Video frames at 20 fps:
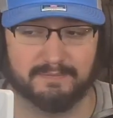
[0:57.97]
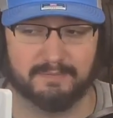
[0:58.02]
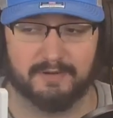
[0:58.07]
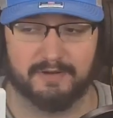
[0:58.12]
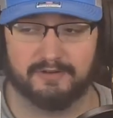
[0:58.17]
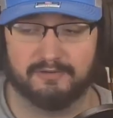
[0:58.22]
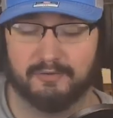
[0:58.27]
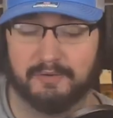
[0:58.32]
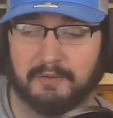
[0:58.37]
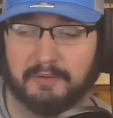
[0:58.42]

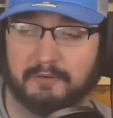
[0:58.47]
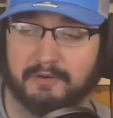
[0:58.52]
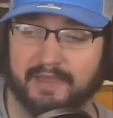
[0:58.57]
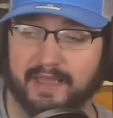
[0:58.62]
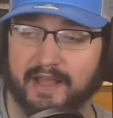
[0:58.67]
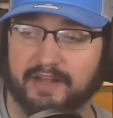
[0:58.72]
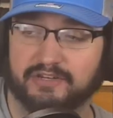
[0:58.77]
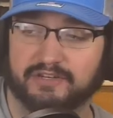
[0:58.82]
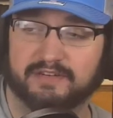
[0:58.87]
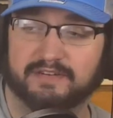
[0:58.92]
but twenty-one
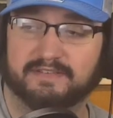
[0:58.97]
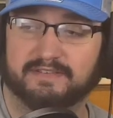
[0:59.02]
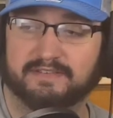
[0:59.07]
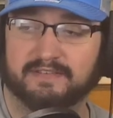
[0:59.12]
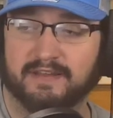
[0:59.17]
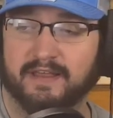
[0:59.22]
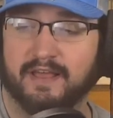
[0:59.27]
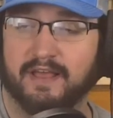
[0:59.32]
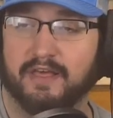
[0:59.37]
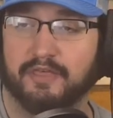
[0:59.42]
catches,
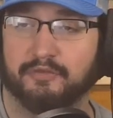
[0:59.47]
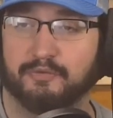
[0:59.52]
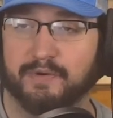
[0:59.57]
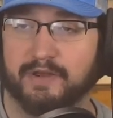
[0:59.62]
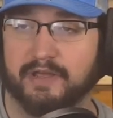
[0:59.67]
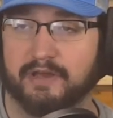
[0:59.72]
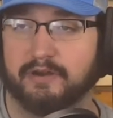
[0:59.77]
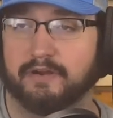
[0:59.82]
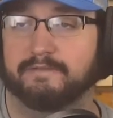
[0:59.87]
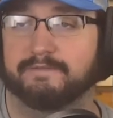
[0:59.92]
three
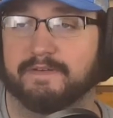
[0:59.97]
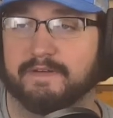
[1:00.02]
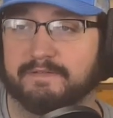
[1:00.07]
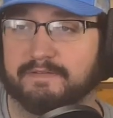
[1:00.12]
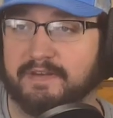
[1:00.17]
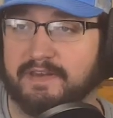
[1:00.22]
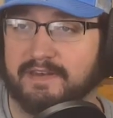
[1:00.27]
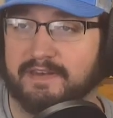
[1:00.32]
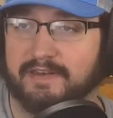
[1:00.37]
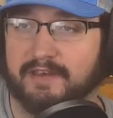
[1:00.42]
hundred
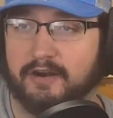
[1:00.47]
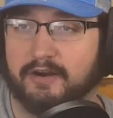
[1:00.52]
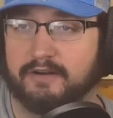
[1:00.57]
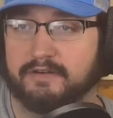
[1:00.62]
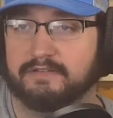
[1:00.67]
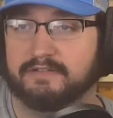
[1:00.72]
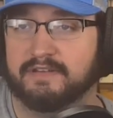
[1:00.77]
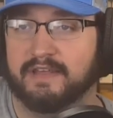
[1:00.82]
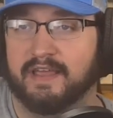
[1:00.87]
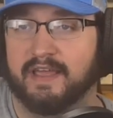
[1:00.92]
fifteen
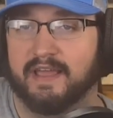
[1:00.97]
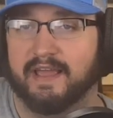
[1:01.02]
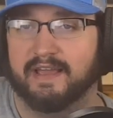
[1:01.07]
yards.